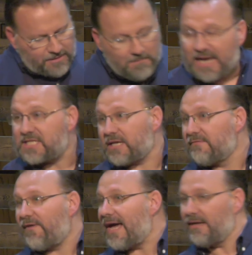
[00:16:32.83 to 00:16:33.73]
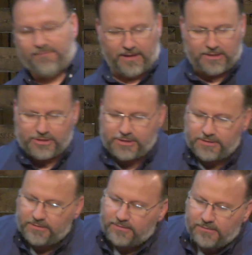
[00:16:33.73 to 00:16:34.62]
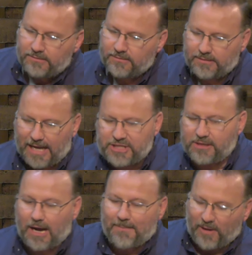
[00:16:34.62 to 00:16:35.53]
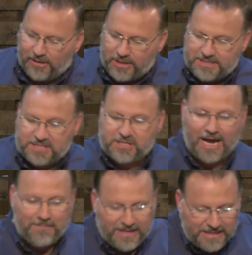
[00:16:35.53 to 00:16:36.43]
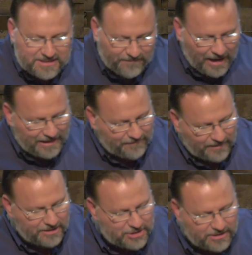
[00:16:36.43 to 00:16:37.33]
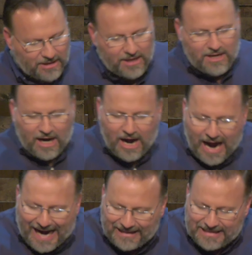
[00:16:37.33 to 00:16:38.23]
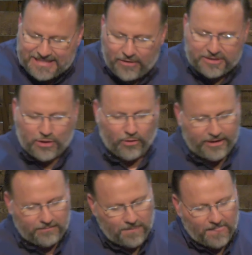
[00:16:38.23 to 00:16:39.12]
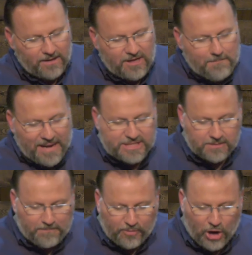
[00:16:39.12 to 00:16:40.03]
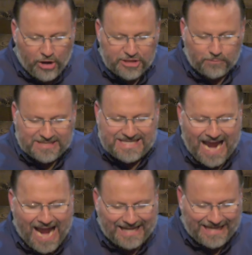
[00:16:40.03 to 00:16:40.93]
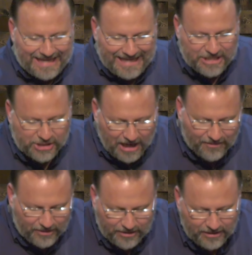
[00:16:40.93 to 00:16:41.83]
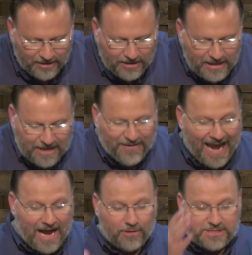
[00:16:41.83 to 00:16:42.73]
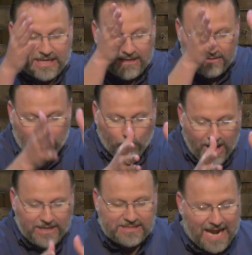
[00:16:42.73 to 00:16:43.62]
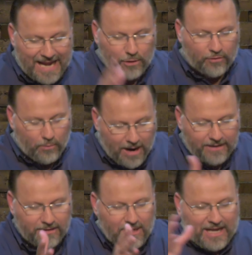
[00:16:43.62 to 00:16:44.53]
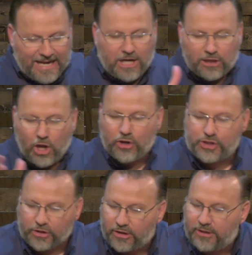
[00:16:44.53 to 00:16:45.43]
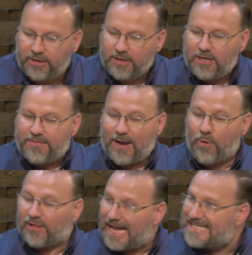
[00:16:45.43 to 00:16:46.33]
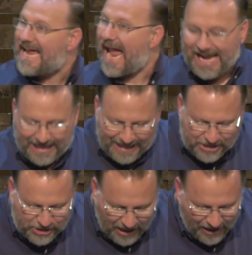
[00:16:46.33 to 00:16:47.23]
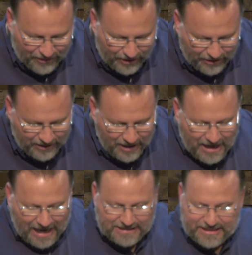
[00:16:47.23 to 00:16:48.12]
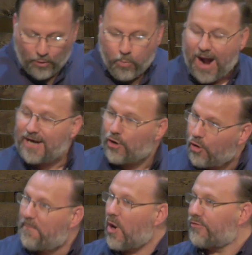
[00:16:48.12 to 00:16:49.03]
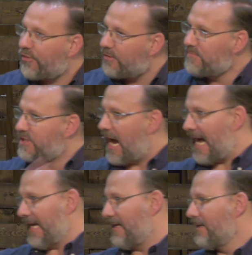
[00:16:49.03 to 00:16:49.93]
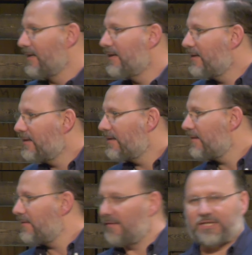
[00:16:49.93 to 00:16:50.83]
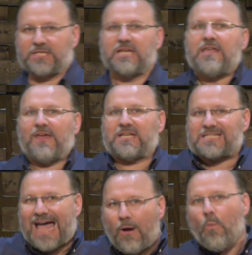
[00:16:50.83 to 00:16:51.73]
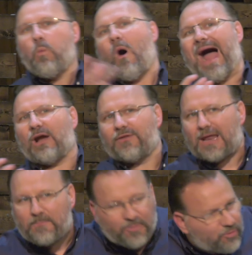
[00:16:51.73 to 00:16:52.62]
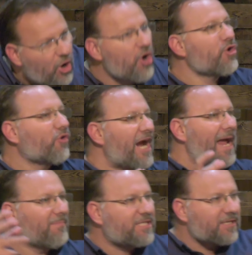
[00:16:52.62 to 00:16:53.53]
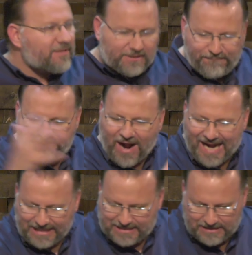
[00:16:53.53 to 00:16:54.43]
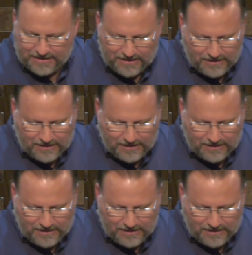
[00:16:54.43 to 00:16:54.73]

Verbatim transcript: The Mexican fighting fish, actually, I apologize, the Siamese fighting fish, are highly territorial, makes them prone to attacking each other. If housed in the one tank or the one enclosure, they will attack each other until one or both of them die. They're just, they're just that wired, that programmed to, to fight.